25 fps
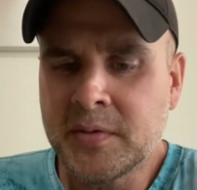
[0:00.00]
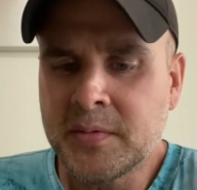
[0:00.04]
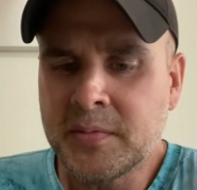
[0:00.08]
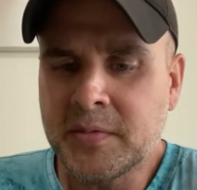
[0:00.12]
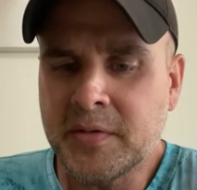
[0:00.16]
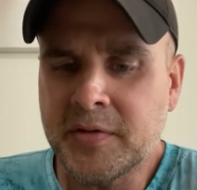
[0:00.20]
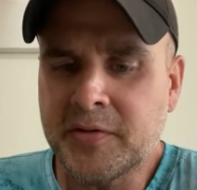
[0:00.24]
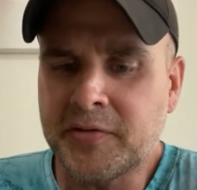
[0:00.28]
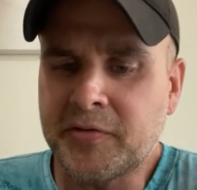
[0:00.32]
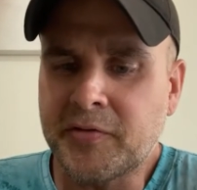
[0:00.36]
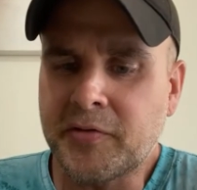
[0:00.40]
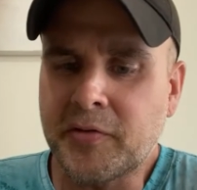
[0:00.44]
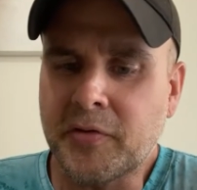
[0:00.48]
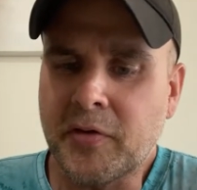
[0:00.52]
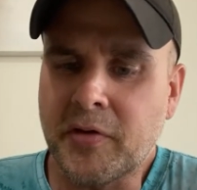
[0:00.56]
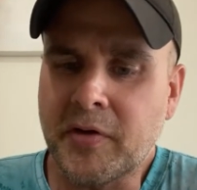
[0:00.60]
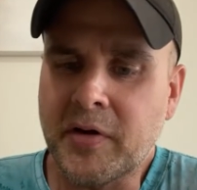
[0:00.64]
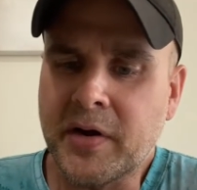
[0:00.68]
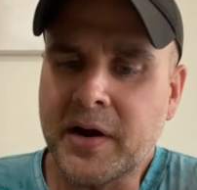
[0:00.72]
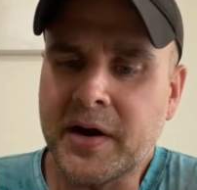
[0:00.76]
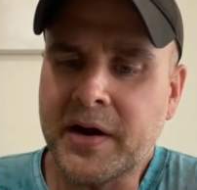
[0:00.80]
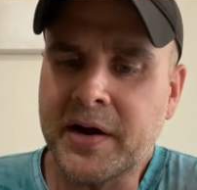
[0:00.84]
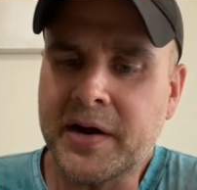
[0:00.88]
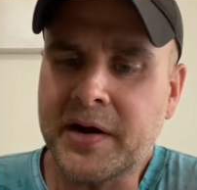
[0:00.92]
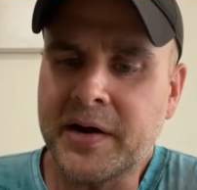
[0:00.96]
before
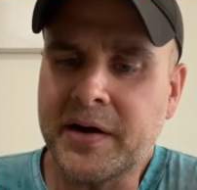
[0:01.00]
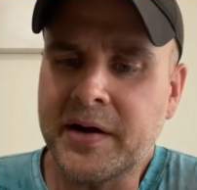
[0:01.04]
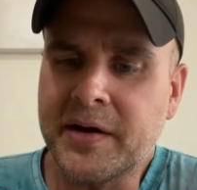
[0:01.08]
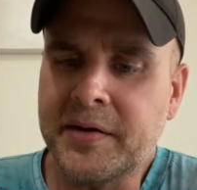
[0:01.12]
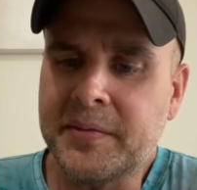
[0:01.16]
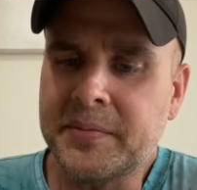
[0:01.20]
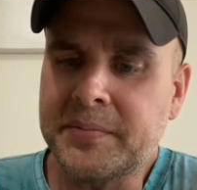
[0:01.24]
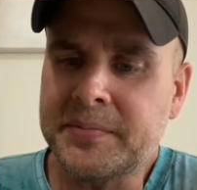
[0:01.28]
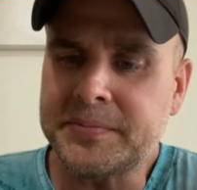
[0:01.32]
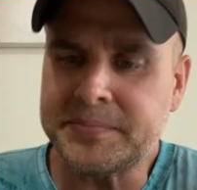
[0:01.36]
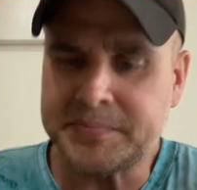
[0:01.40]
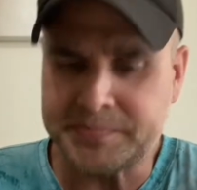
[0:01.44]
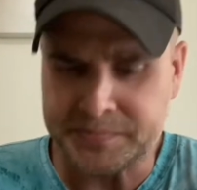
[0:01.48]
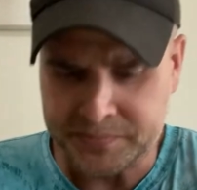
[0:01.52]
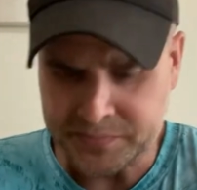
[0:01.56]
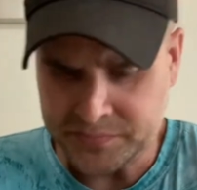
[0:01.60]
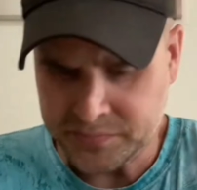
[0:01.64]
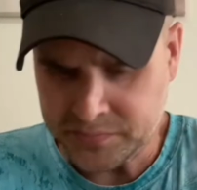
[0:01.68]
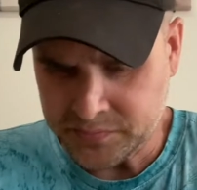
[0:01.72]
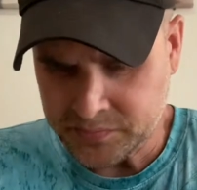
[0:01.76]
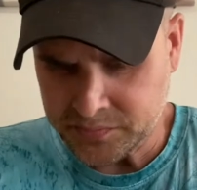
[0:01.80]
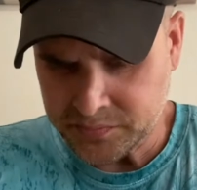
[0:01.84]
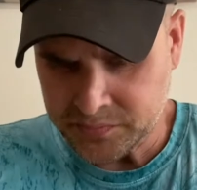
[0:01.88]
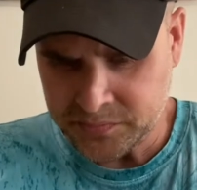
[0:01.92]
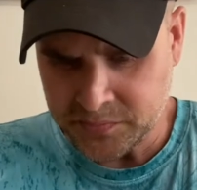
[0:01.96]
I um,
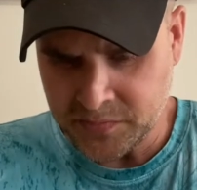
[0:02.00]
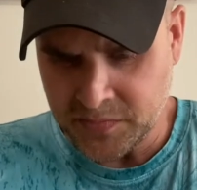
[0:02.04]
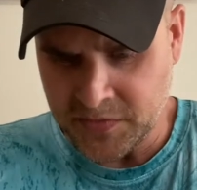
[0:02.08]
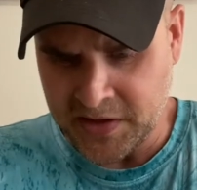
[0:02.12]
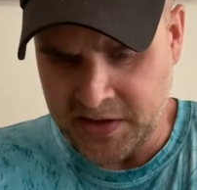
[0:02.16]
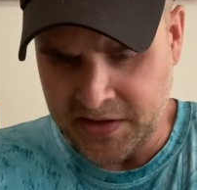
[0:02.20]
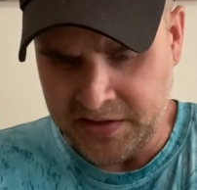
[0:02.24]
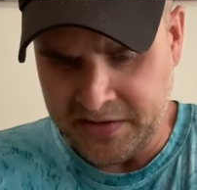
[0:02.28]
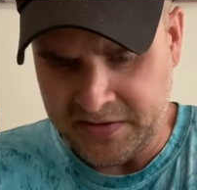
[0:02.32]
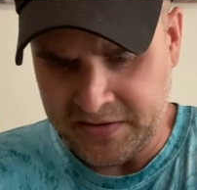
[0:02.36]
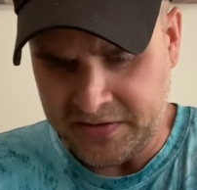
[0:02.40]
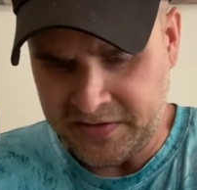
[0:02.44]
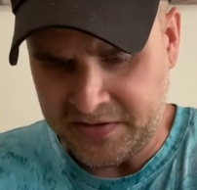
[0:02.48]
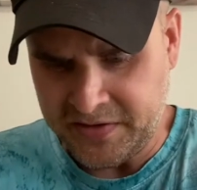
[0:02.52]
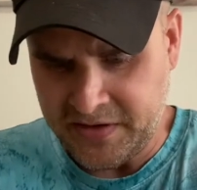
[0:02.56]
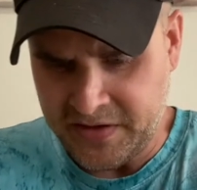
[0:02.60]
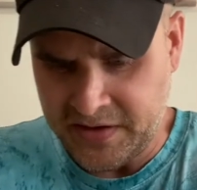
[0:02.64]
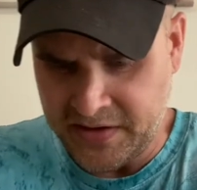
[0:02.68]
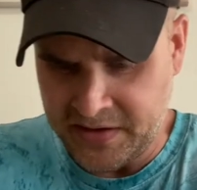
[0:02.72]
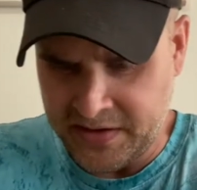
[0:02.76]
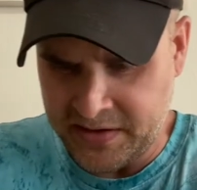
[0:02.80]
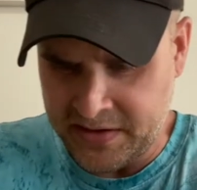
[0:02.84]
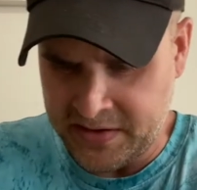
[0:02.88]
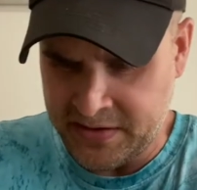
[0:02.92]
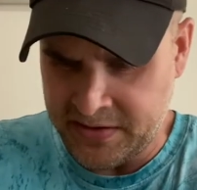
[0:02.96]
eat this
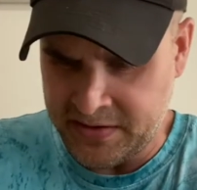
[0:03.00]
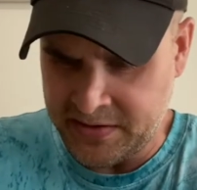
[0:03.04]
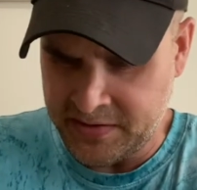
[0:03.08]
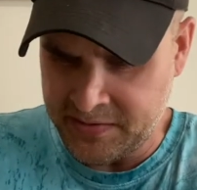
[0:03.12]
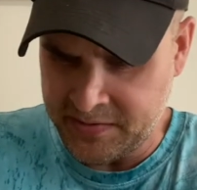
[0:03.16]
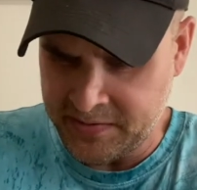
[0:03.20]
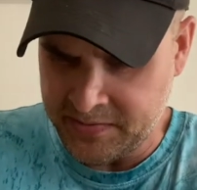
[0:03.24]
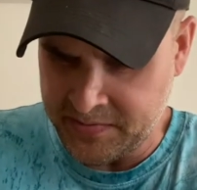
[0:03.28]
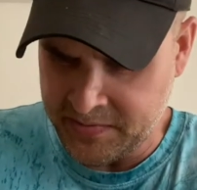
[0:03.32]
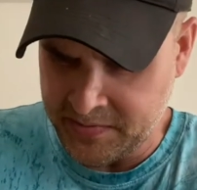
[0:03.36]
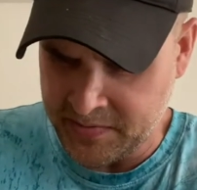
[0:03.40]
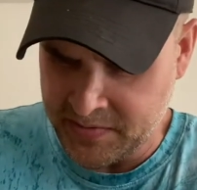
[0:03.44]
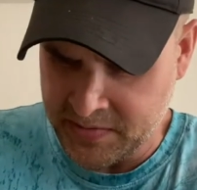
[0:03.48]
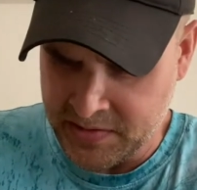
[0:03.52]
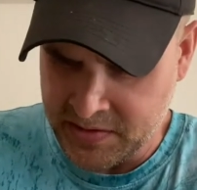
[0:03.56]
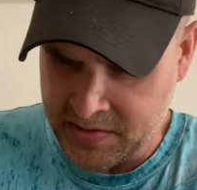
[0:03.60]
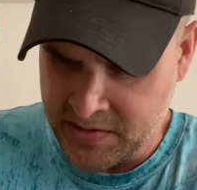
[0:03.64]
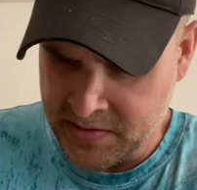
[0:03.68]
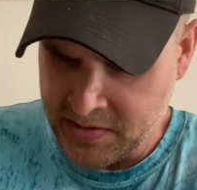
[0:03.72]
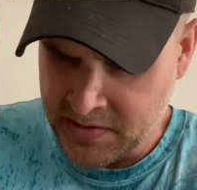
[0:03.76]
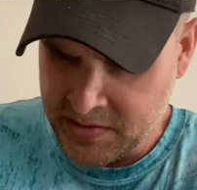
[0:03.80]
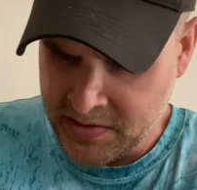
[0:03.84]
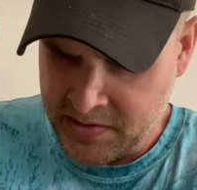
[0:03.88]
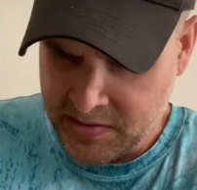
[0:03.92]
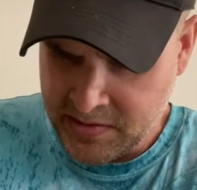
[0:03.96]
guy.
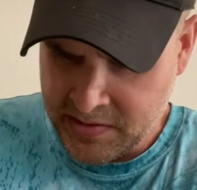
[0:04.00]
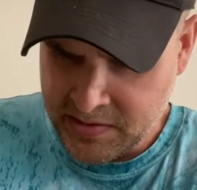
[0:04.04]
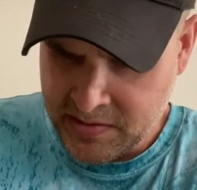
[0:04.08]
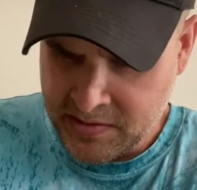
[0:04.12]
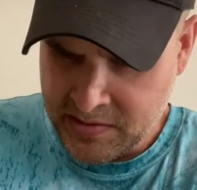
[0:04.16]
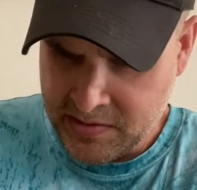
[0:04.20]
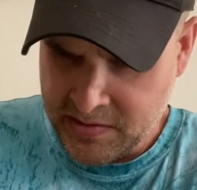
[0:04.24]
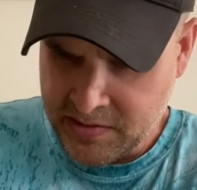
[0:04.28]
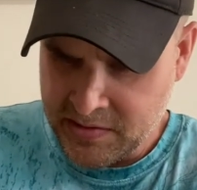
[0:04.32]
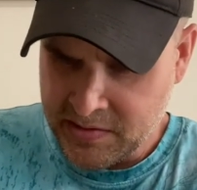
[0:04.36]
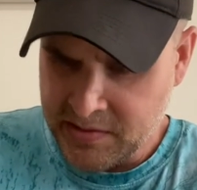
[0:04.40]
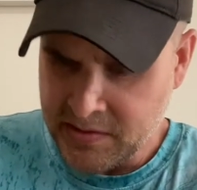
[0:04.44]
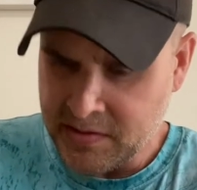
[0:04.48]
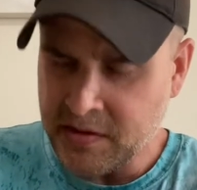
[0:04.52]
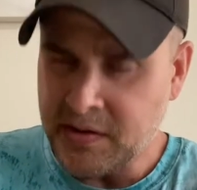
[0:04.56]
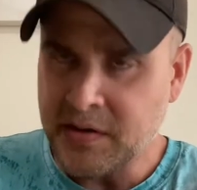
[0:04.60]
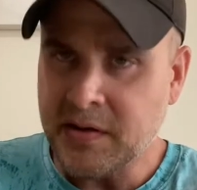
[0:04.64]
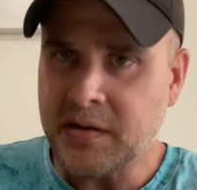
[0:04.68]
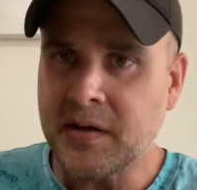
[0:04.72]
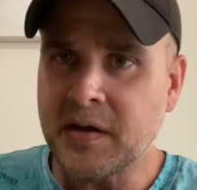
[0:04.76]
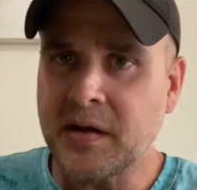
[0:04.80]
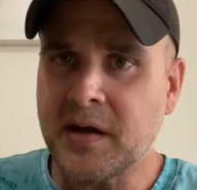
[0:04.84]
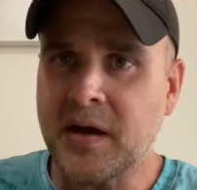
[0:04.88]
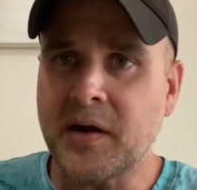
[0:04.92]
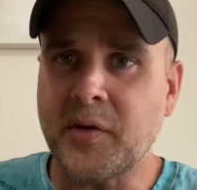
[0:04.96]

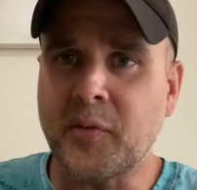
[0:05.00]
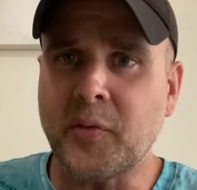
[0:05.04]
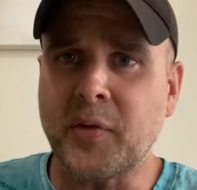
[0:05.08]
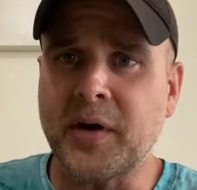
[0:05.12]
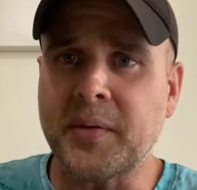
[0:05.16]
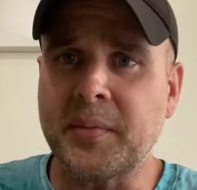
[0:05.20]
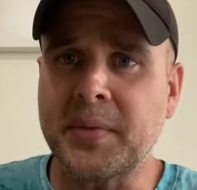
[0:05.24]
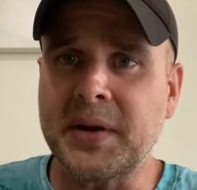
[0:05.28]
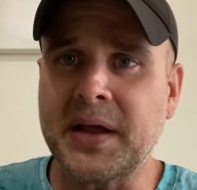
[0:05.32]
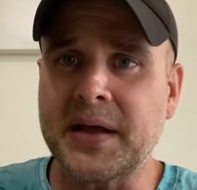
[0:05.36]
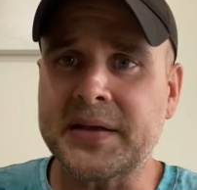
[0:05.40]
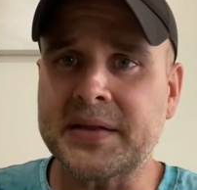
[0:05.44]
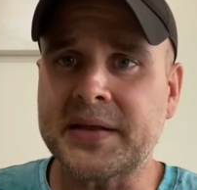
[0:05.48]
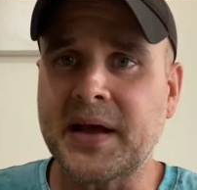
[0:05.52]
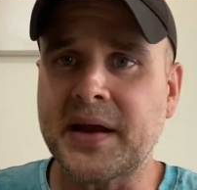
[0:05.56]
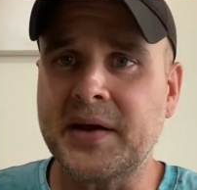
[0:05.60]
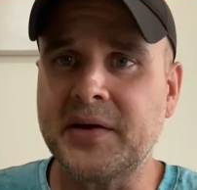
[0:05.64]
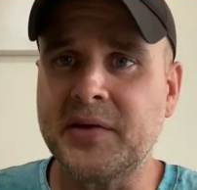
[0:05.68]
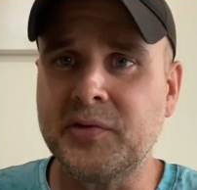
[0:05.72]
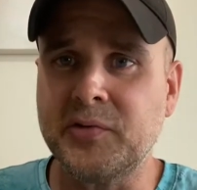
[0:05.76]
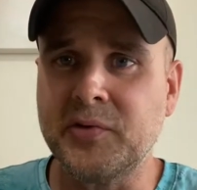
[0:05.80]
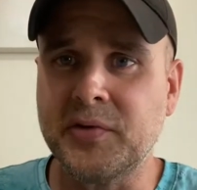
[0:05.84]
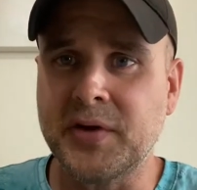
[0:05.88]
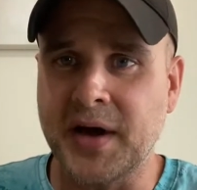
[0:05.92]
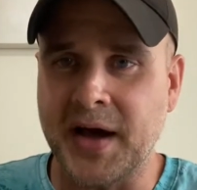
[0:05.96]
I don't want to be like that
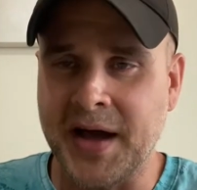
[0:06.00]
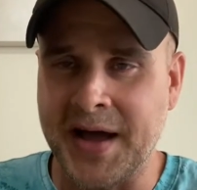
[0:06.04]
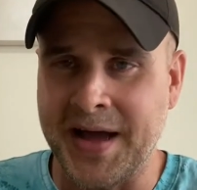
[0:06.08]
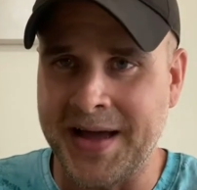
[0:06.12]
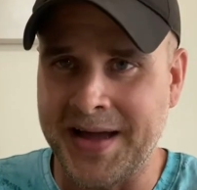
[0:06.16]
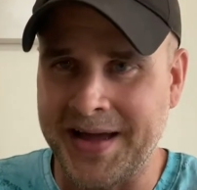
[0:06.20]
new guy.